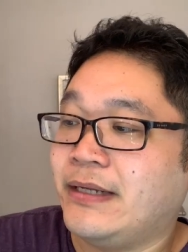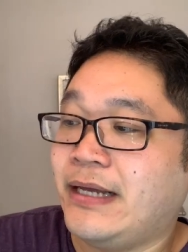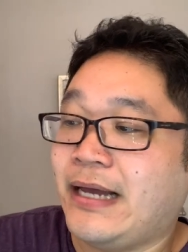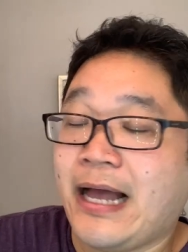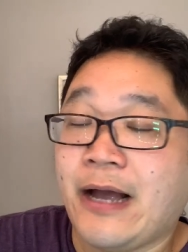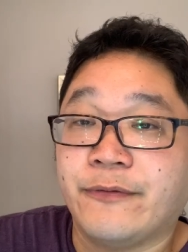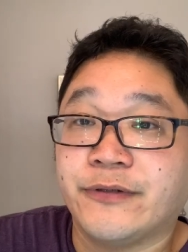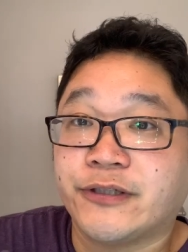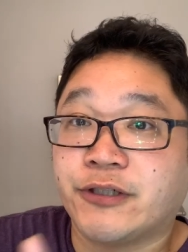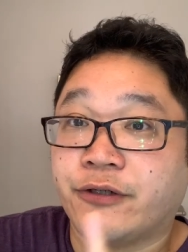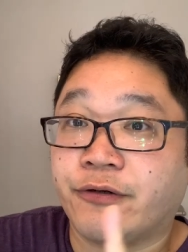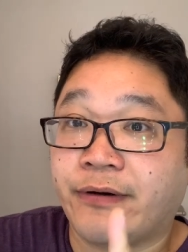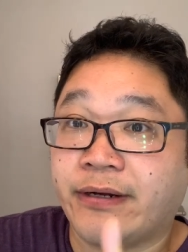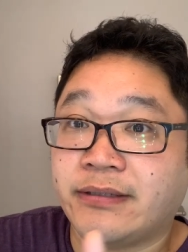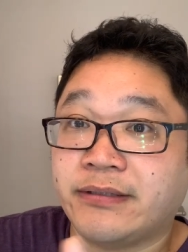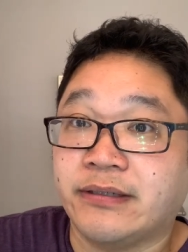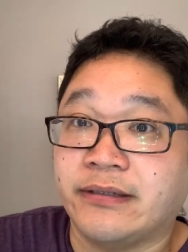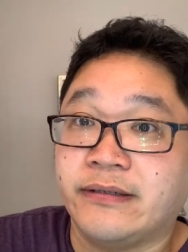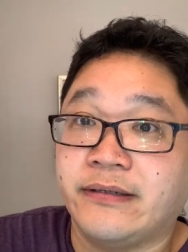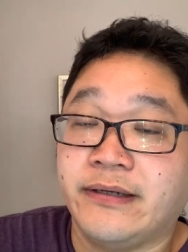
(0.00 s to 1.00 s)
I was
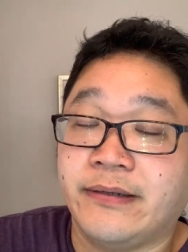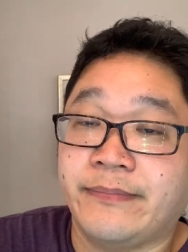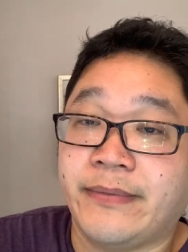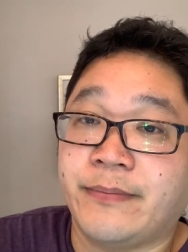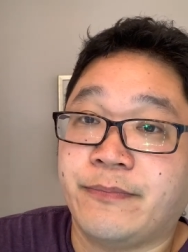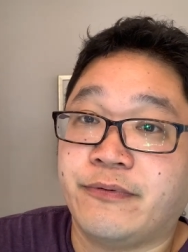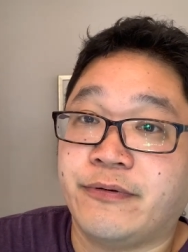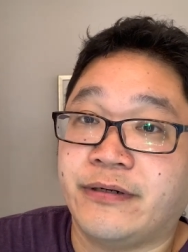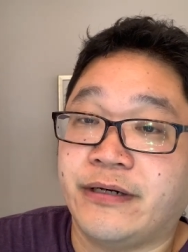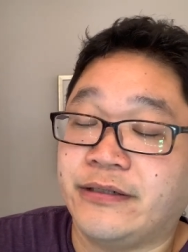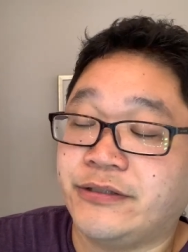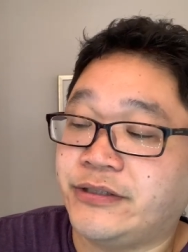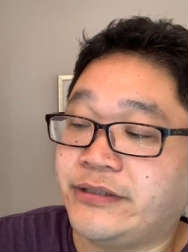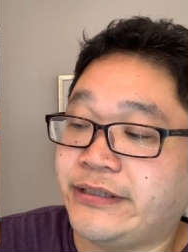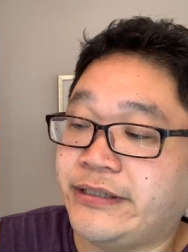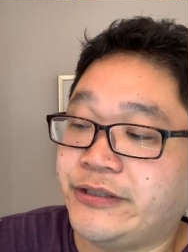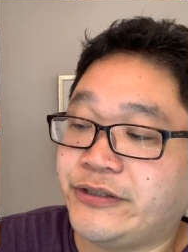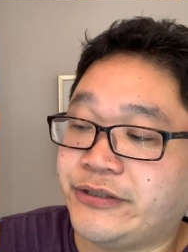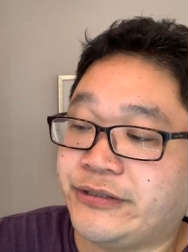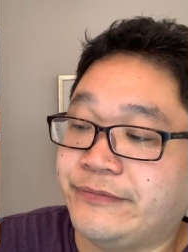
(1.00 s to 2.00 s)
corrected in my
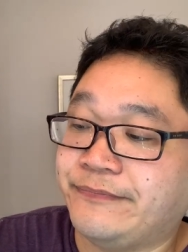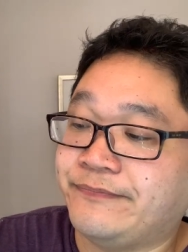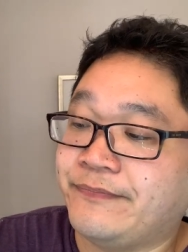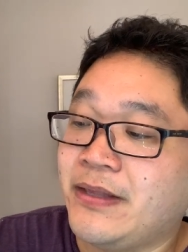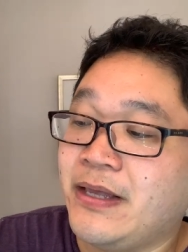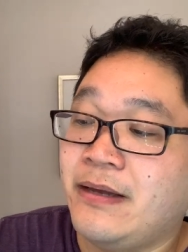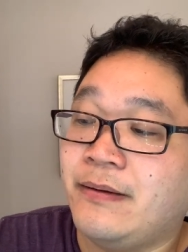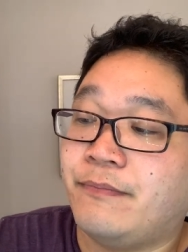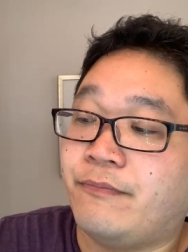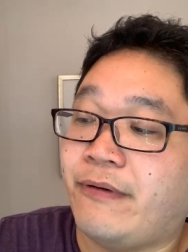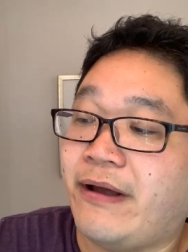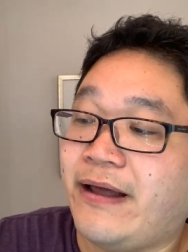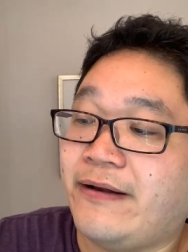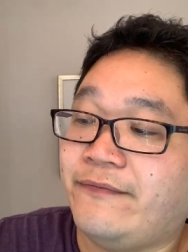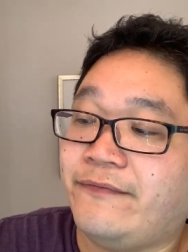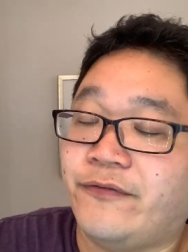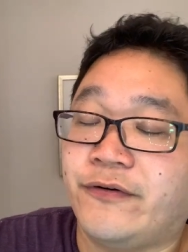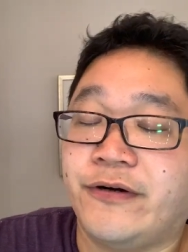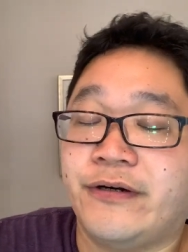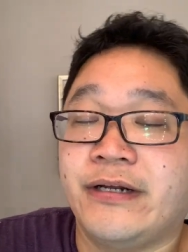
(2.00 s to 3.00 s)
pronunciation.
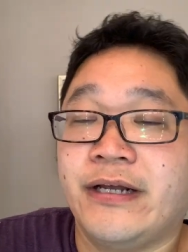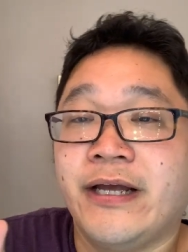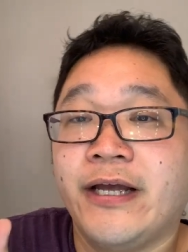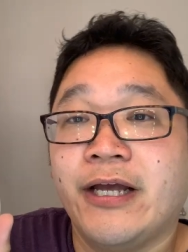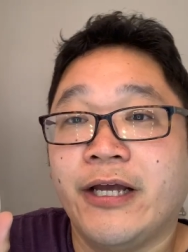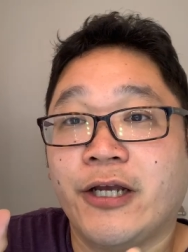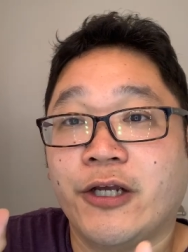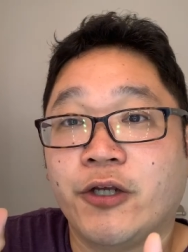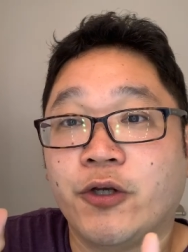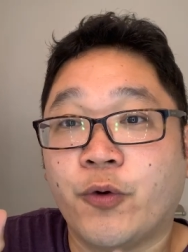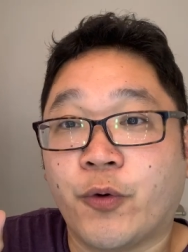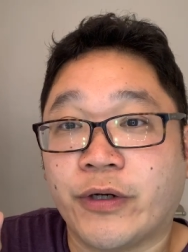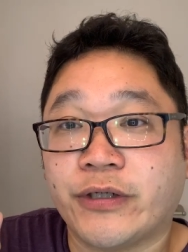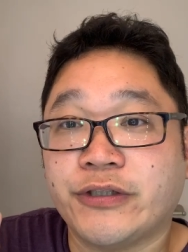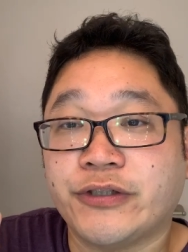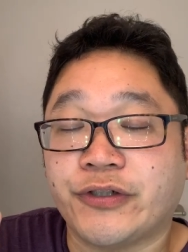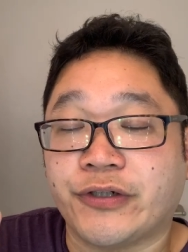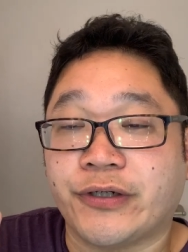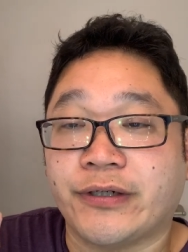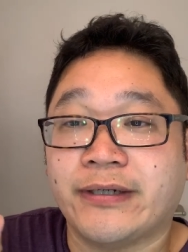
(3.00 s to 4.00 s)
Bradford,
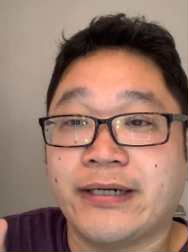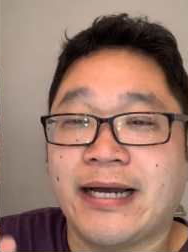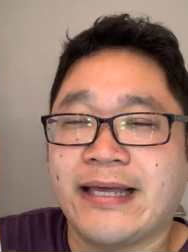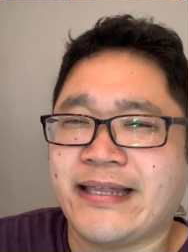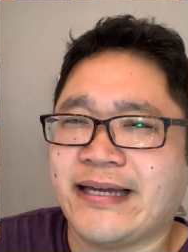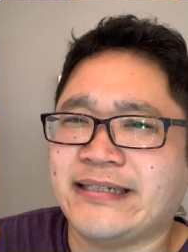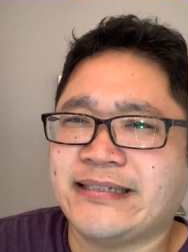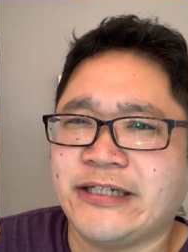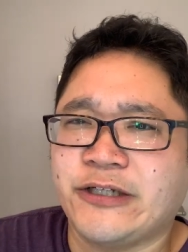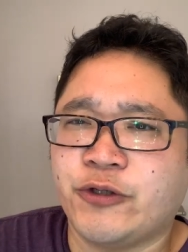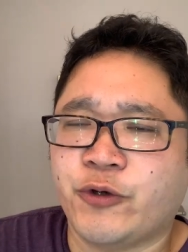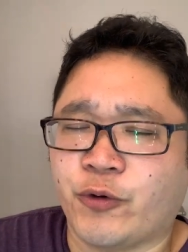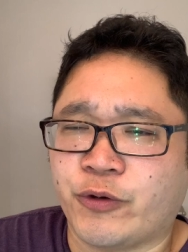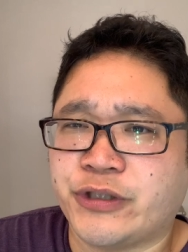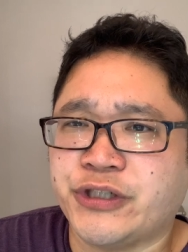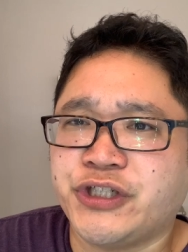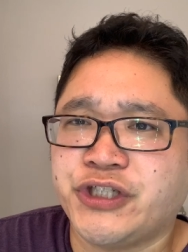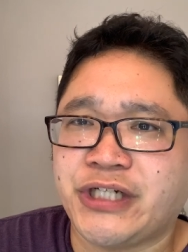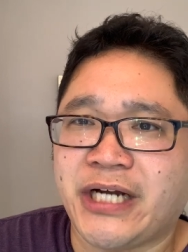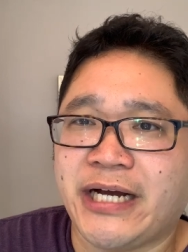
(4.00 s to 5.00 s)
Yorkshire. I think I say
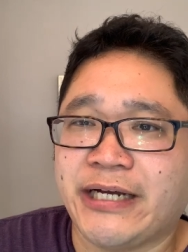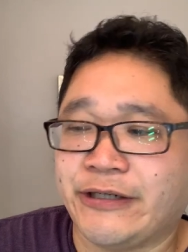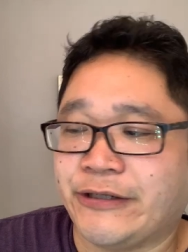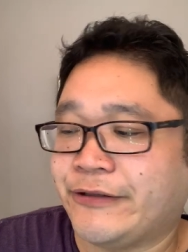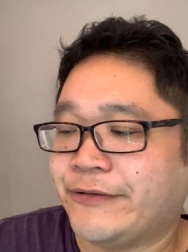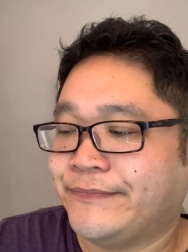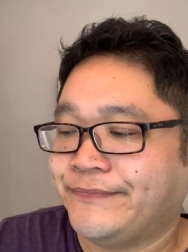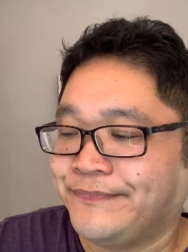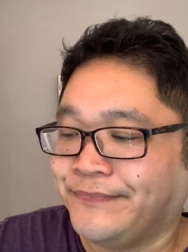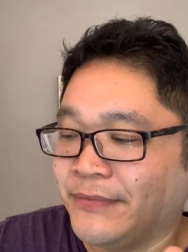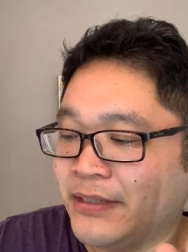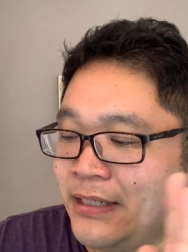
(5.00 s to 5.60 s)
Yorkshire.